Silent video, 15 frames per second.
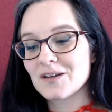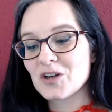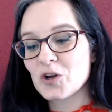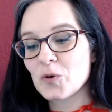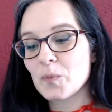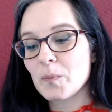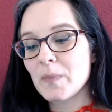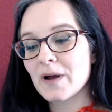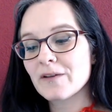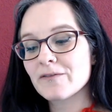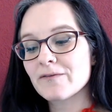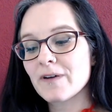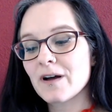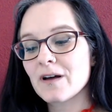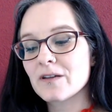My
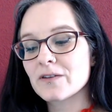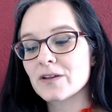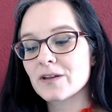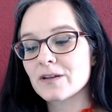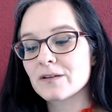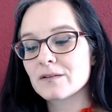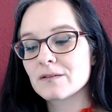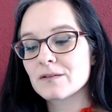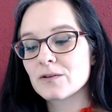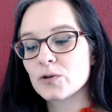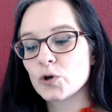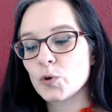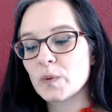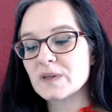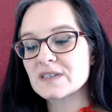father, who
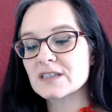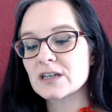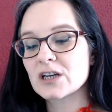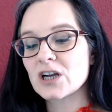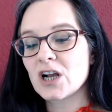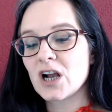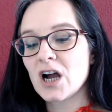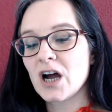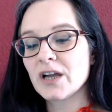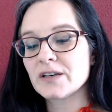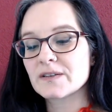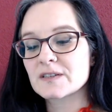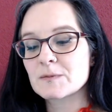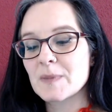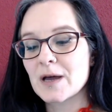is the kindest
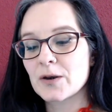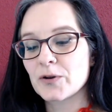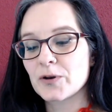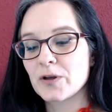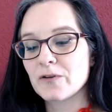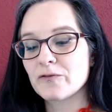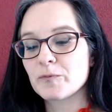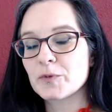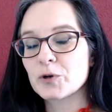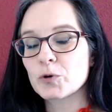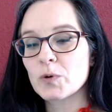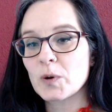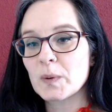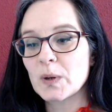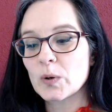man on earth but
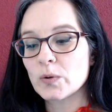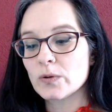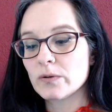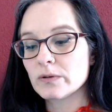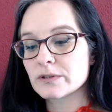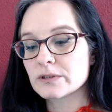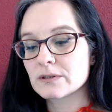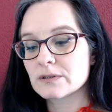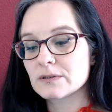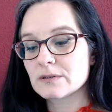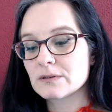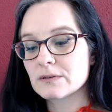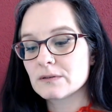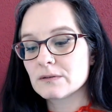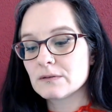growing old,
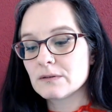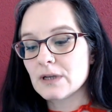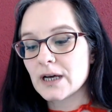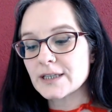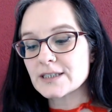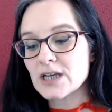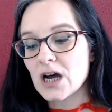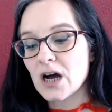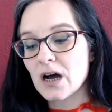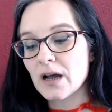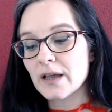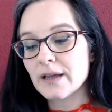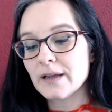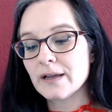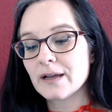and
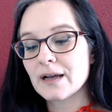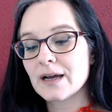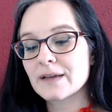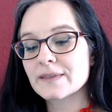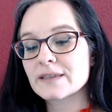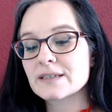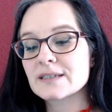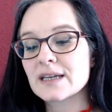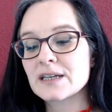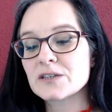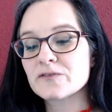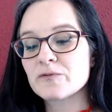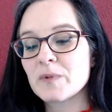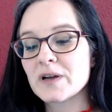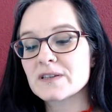I, at the date of
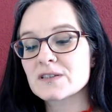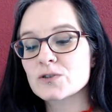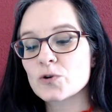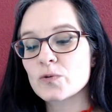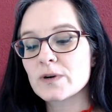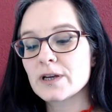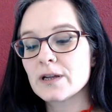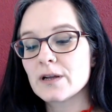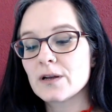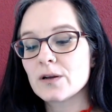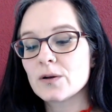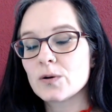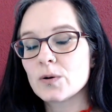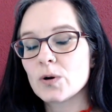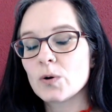my story,
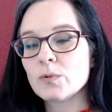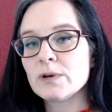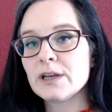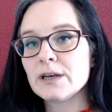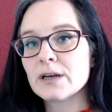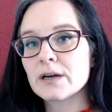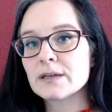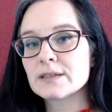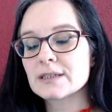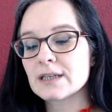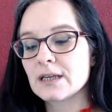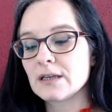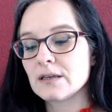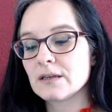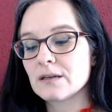only
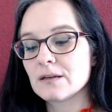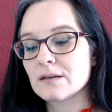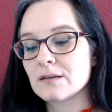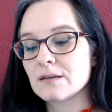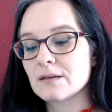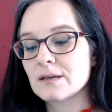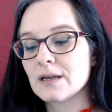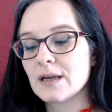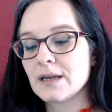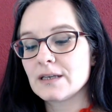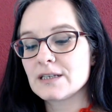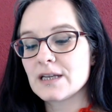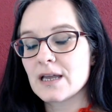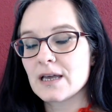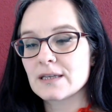19, 8
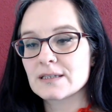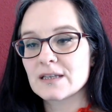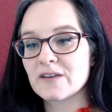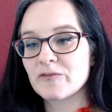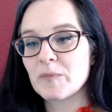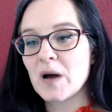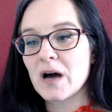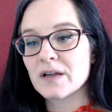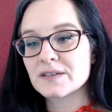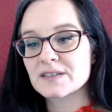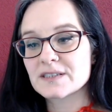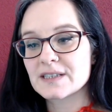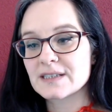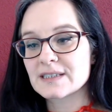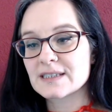years have passed
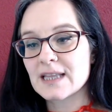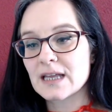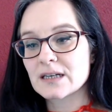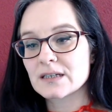since then.